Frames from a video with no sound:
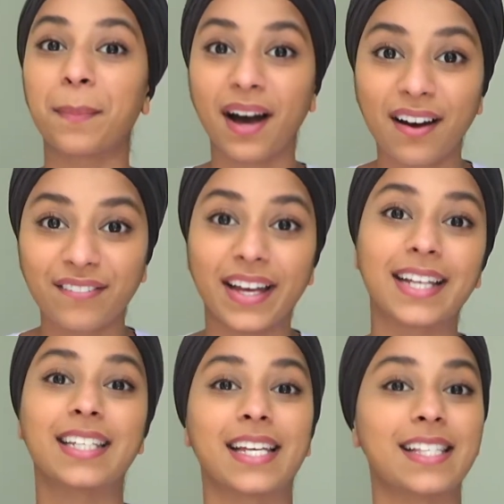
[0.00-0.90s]

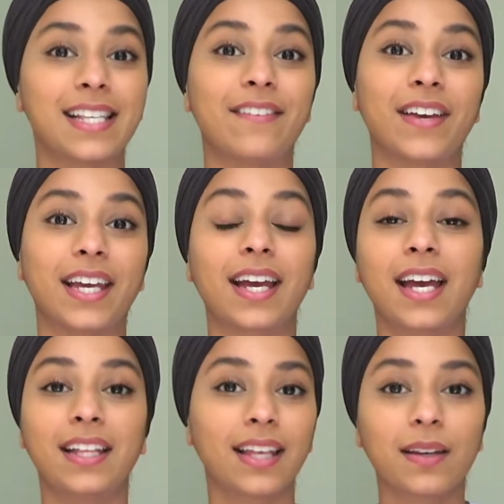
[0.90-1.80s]
perfect is
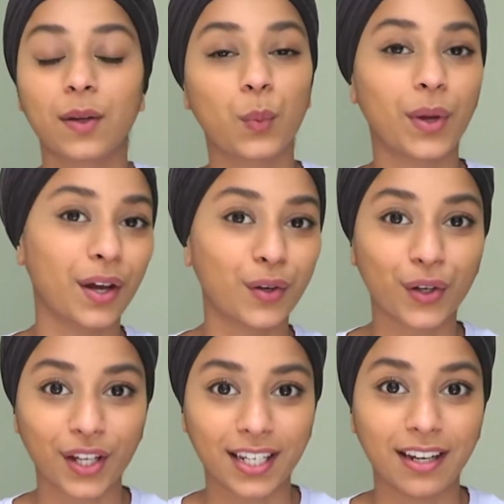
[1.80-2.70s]
living, then we are not
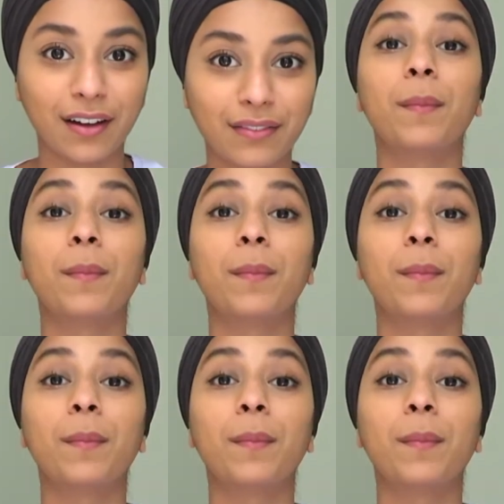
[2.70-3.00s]
good enough.